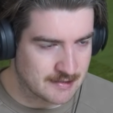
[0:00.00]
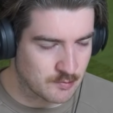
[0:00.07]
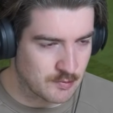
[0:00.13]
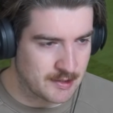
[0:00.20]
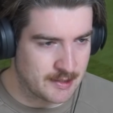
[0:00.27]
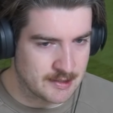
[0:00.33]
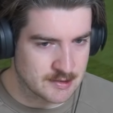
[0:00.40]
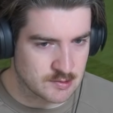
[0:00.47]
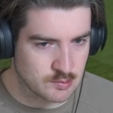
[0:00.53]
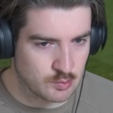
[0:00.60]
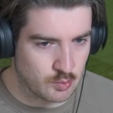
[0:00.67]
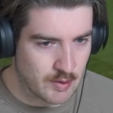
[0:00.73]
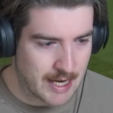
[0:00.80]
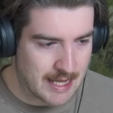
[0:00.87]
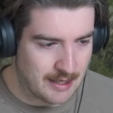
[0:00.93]
The wind is
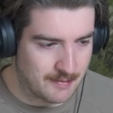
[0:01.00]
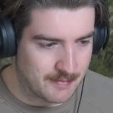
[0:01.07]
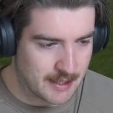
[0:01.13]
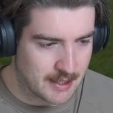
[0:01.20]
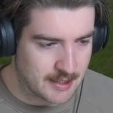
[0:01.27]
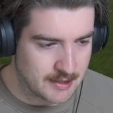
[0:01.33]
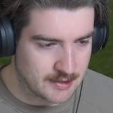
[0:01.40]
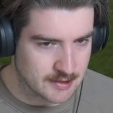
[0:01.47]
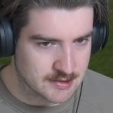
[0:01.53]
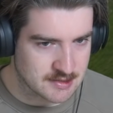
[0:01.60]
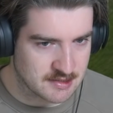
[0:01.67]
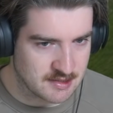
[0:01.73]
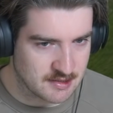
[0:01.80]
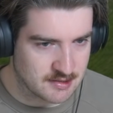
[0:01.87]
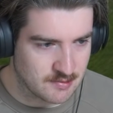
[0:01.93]
well behind us. I
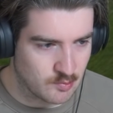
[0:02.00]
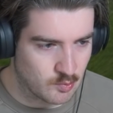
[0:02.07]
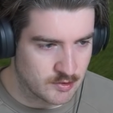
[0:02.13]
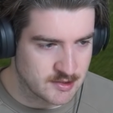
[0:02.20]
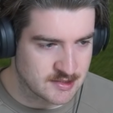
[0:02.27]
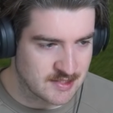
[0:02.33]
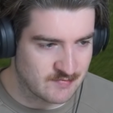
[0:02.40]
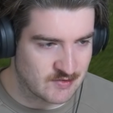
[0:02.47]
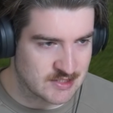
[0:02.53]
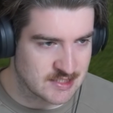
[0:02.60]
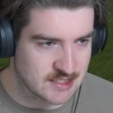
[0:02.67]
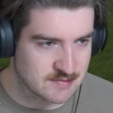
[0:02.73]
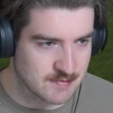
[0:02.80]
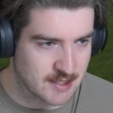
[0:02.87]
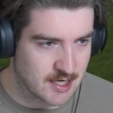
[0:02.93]
think
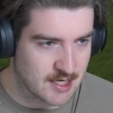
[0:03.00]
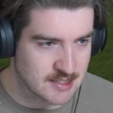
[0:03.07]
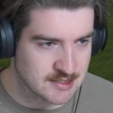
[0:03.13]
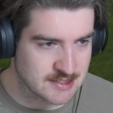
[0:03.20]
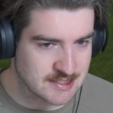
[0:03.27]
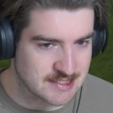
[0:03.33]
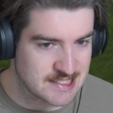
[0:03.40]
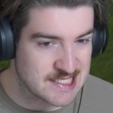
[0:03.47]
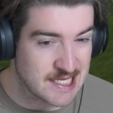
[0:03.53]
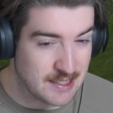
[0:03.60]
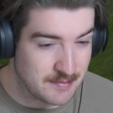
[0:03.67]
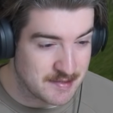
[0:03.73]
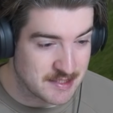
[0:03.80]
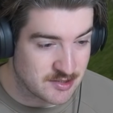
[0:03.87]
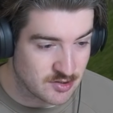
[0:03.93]
176 might honestly still
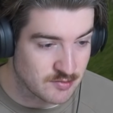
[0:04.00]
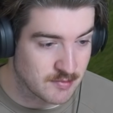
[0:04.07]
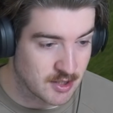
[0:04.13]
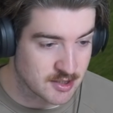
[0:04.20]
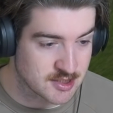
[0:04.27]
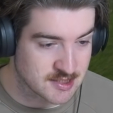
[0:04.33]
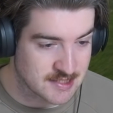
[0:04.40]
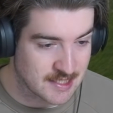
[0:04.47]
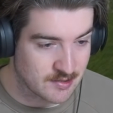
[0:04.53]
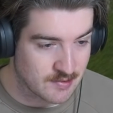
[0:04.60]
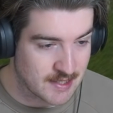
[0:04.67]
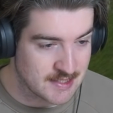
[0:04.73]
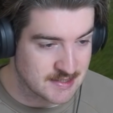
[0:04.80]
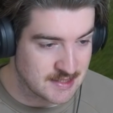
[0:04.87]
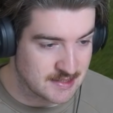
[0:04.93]
be too much. Is that
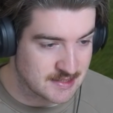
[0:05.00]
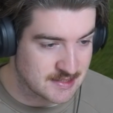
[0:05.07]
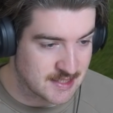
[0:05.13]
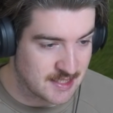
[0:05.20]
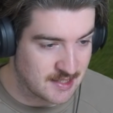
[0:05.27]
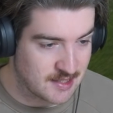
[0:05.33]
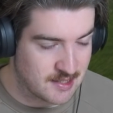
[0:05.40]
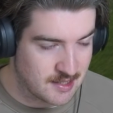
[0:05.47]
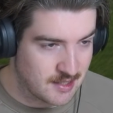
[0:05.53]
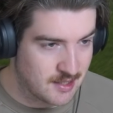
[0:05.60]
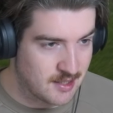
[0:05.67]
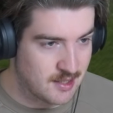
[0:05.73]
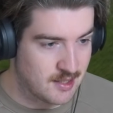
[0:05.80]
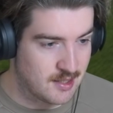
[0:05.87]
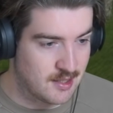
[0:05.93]
crazy to think?
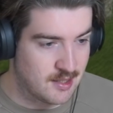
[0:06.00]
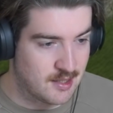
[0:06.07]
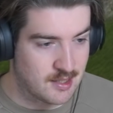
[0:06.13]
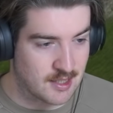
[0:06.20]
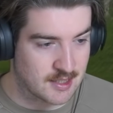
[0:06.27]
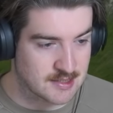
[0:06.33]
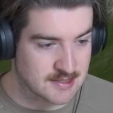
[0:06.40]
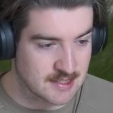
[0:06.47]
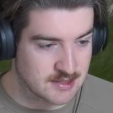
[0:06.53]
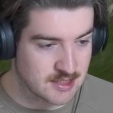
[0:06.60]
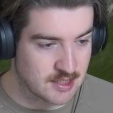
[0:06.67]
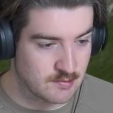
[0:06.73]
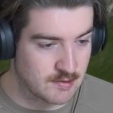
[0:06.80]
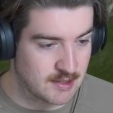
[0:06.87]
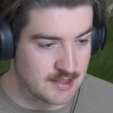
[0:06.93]
Like, is that
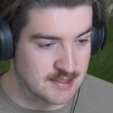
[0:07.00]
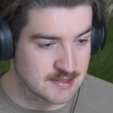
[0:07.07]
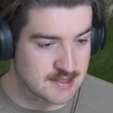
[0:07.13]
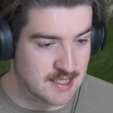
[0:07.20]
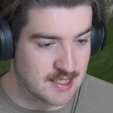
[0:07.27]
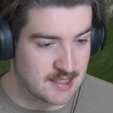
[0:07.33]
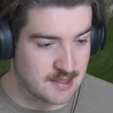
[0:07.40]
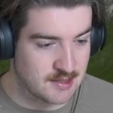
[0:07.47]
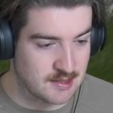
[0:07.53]
genuinely insane?